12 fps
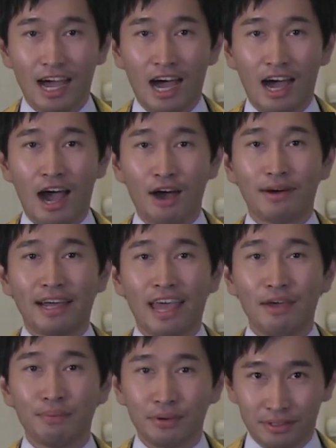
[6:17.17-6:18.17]
Our
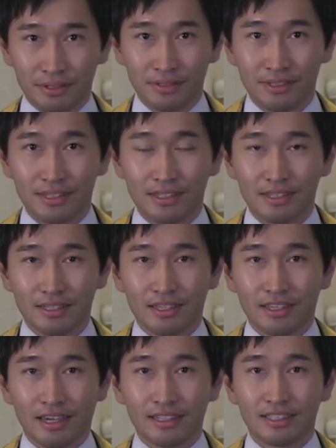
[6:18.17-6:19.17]
effort
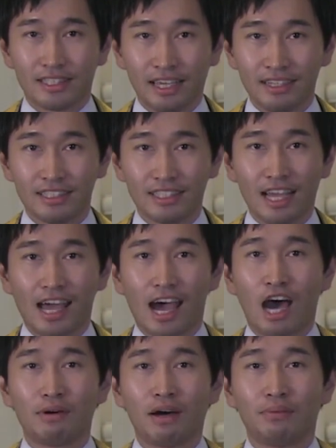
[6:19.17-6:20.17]
can change
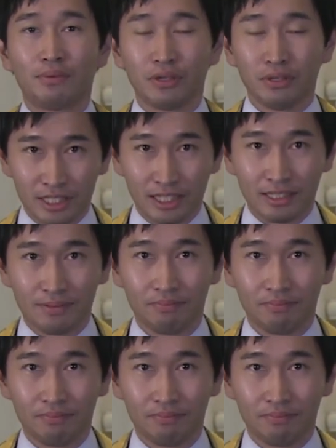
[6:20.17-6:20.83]
our future.